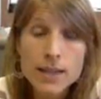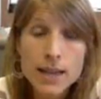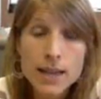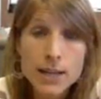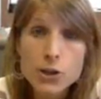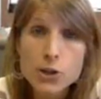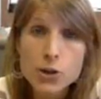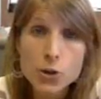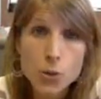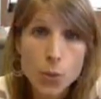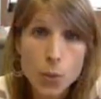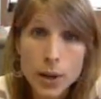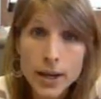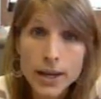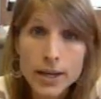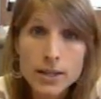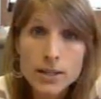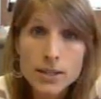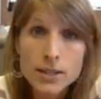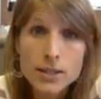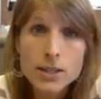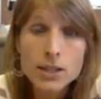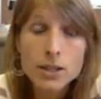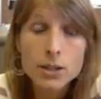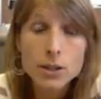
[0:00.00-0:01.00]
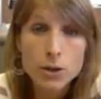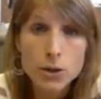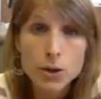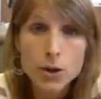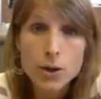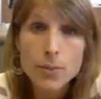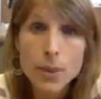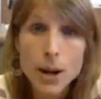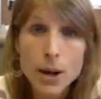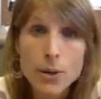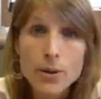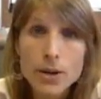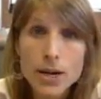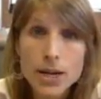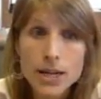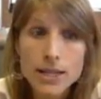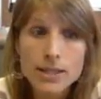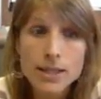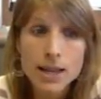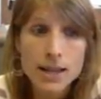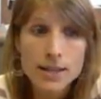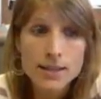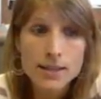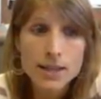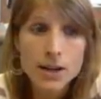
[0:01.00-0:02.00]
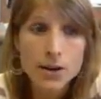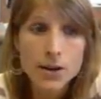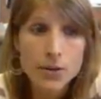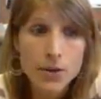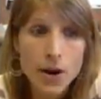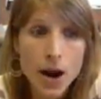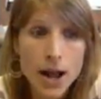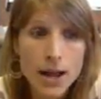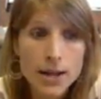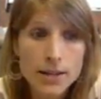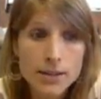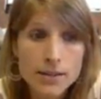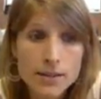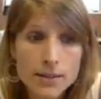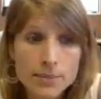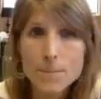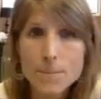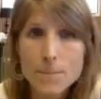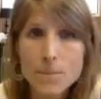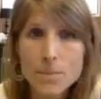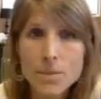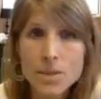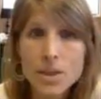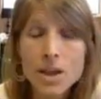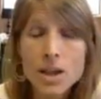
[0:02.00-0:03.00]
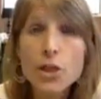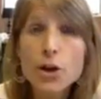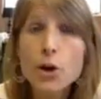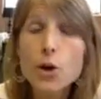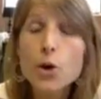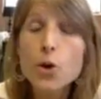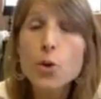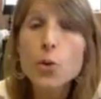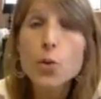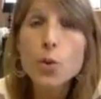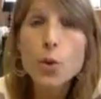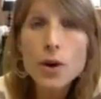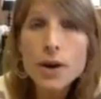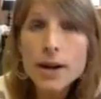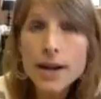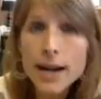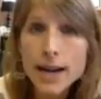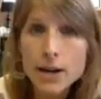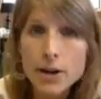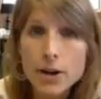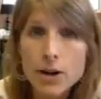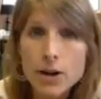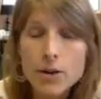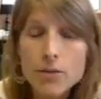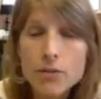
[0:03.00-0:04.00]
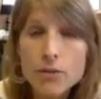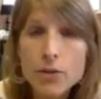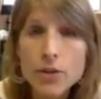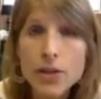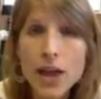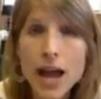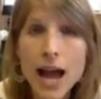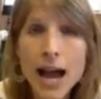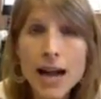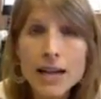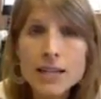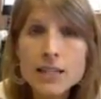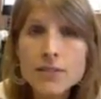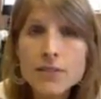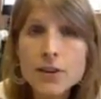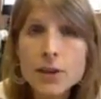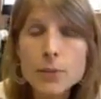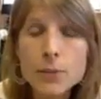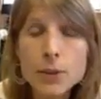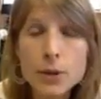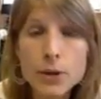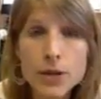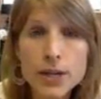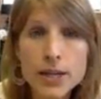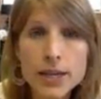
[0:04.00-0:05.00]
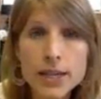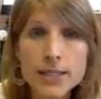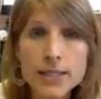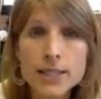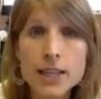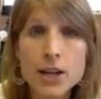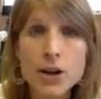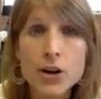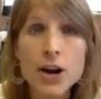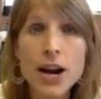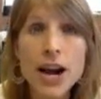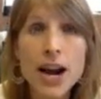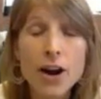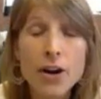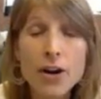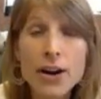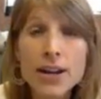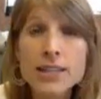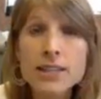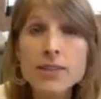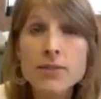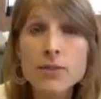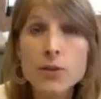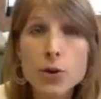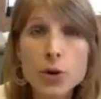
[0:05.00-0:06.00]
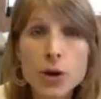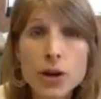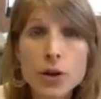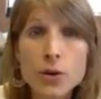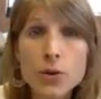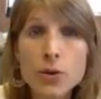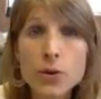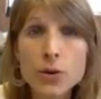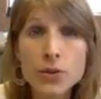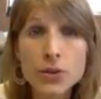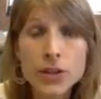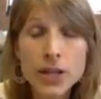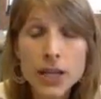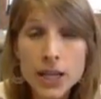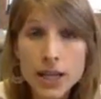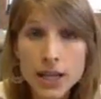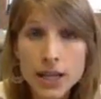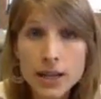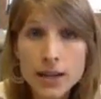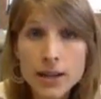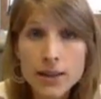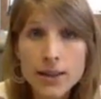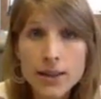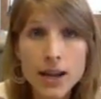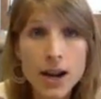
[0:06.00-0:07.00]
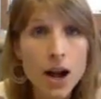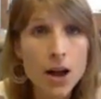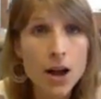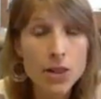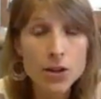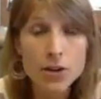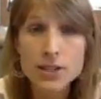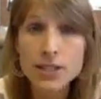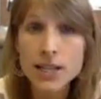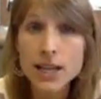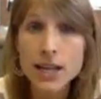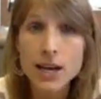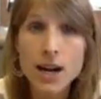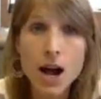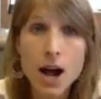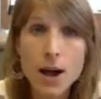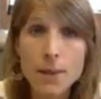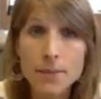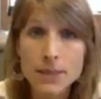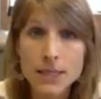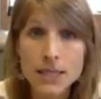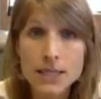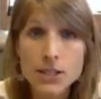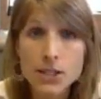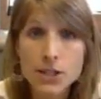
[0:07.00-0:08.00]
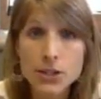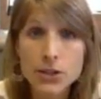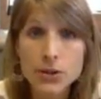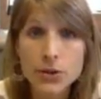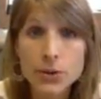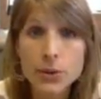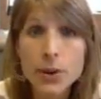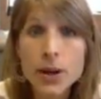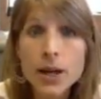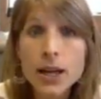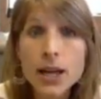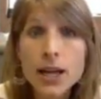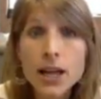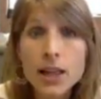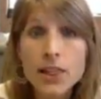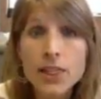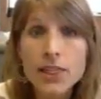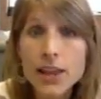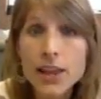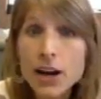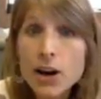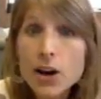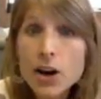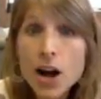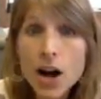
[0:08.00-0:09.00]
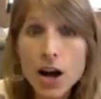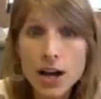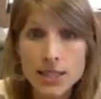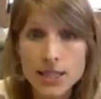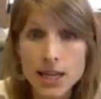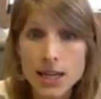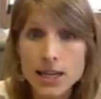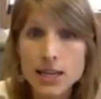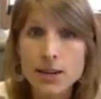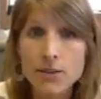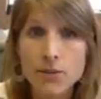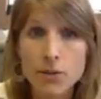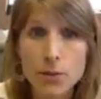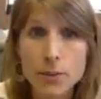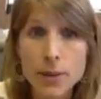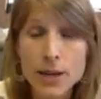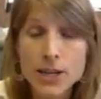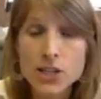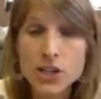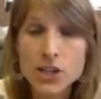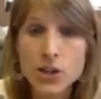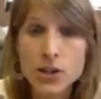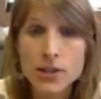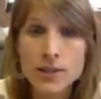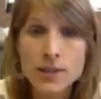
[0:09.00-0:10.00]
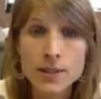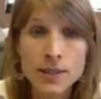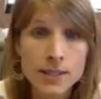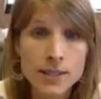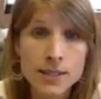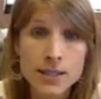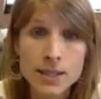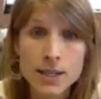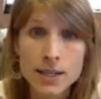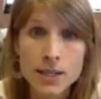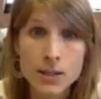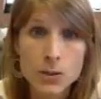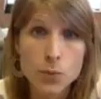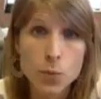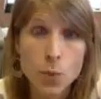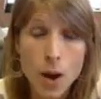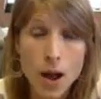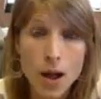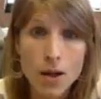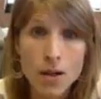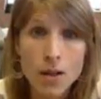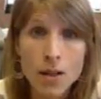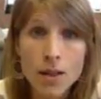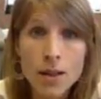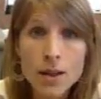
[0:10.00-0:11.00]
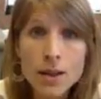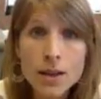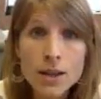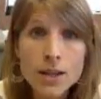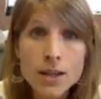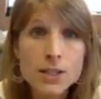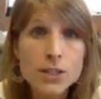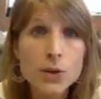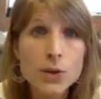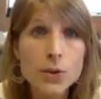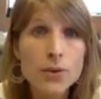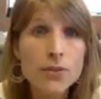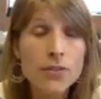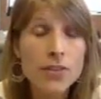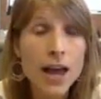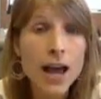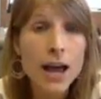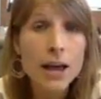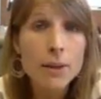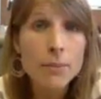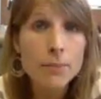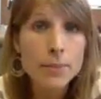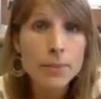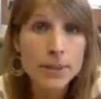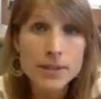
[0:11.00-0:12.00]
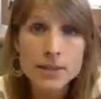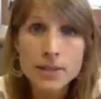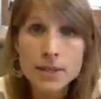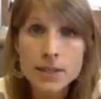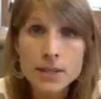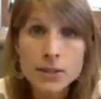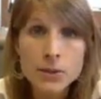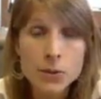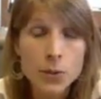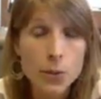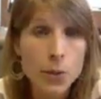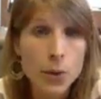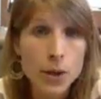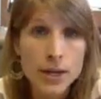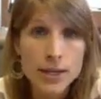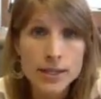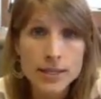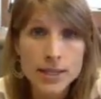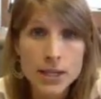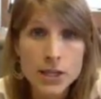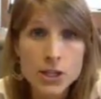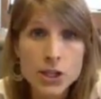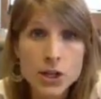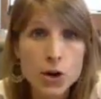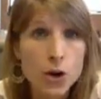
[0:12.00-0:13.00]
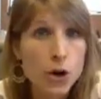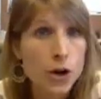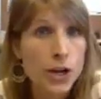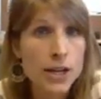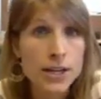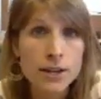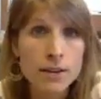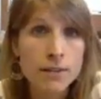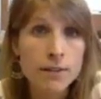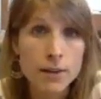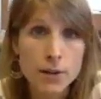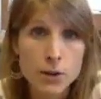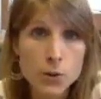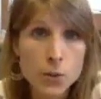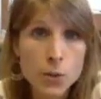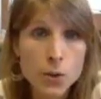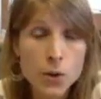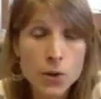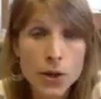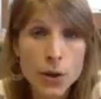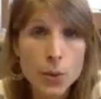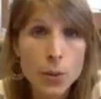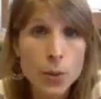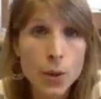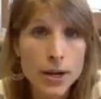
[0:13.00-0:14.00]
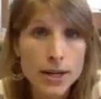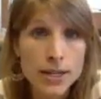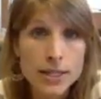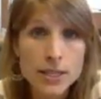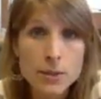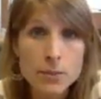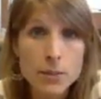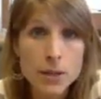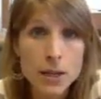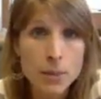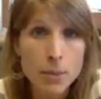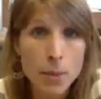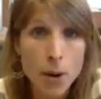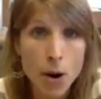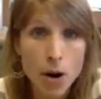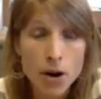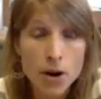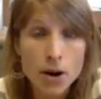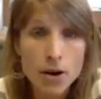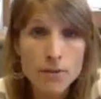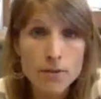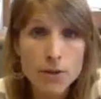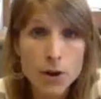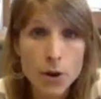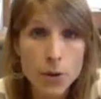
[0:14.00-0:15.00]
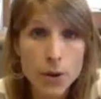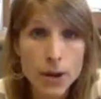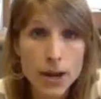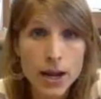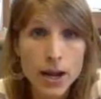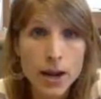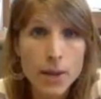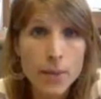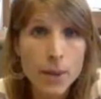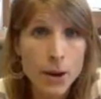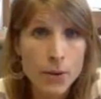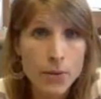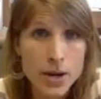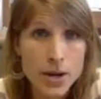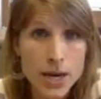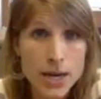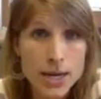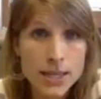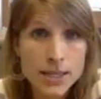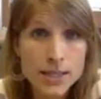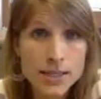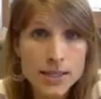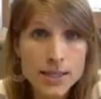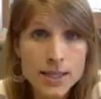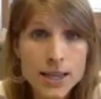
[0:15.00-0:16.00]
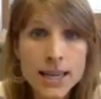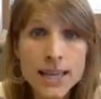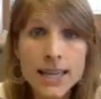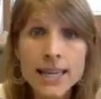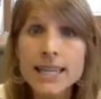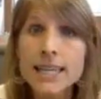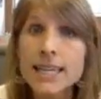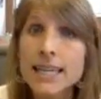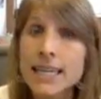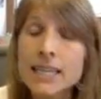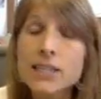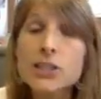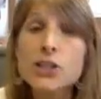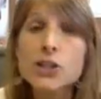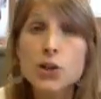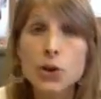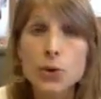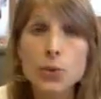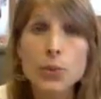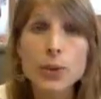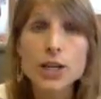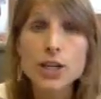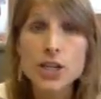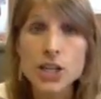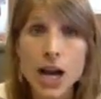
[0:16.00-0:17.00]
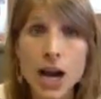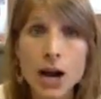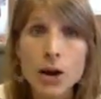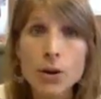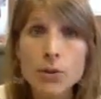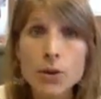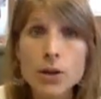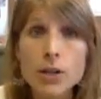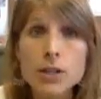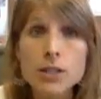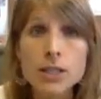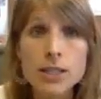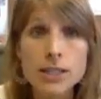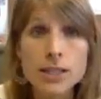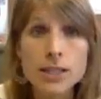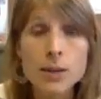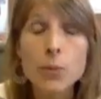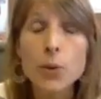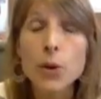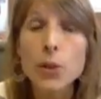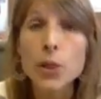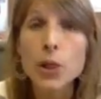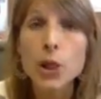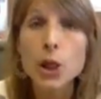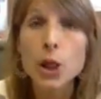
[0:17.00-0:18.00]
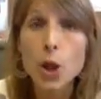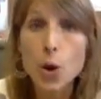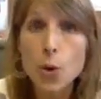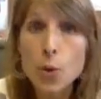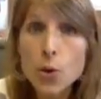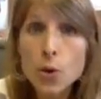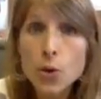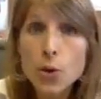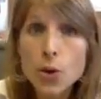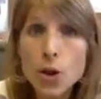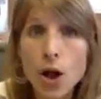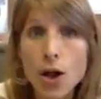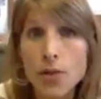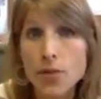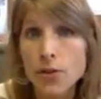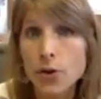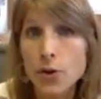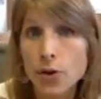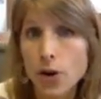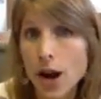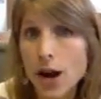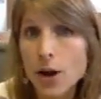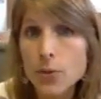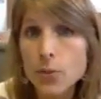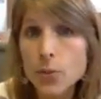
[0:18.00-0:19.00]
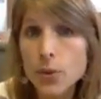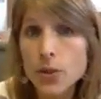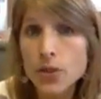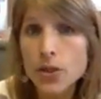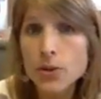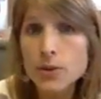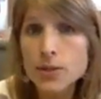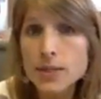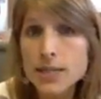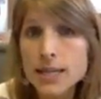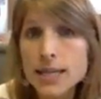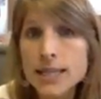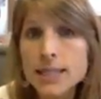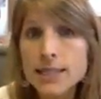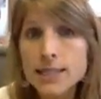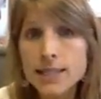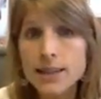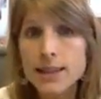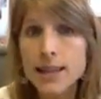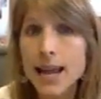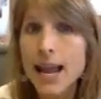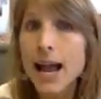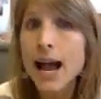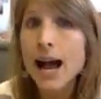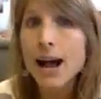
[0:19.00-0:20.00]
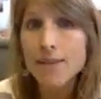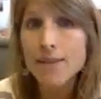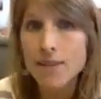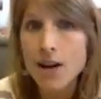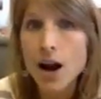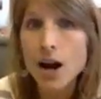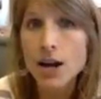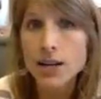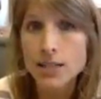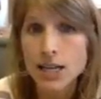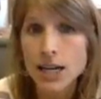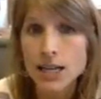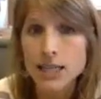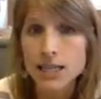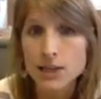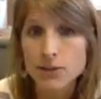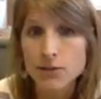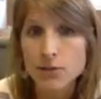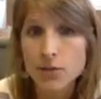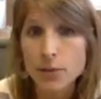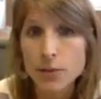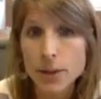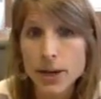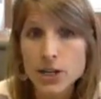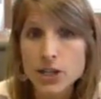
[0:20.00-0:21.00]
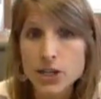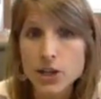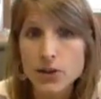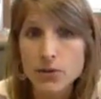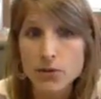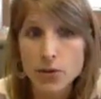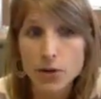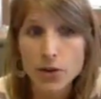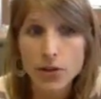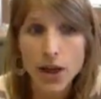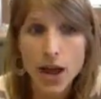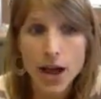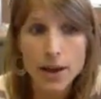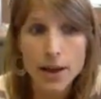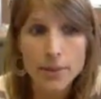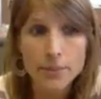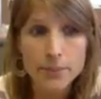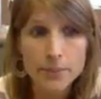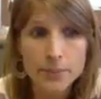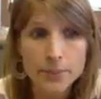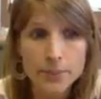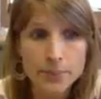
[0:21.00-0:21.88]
they joined to learn about needs as they arise. The coordinator for the active communities that are areas of critical need that others can opt into, their contact information is listed as well. So if that business or organization or individual that wanted to be a part of knowing about needs needs to reach out to someone local on the ground with those needs, they have contact information for that.